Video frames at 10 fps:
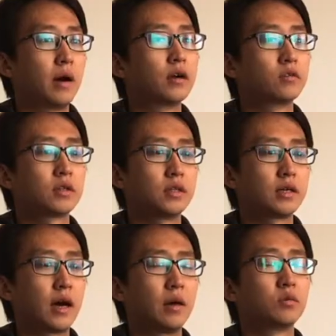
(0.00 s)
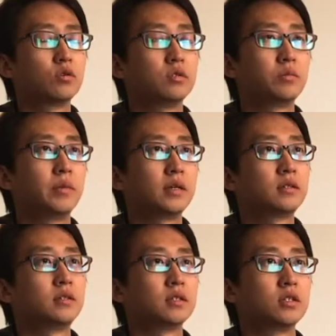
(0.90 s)
I don't think I'm going to make the
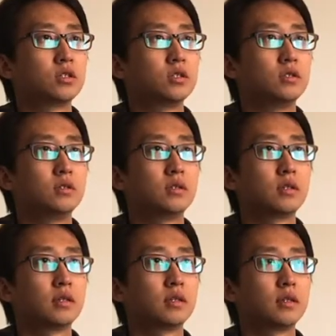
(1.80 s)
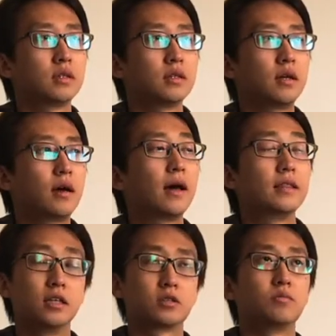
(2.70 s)
decision at
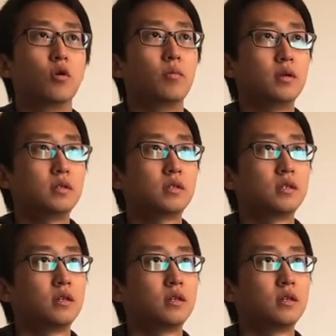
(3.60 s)
this moment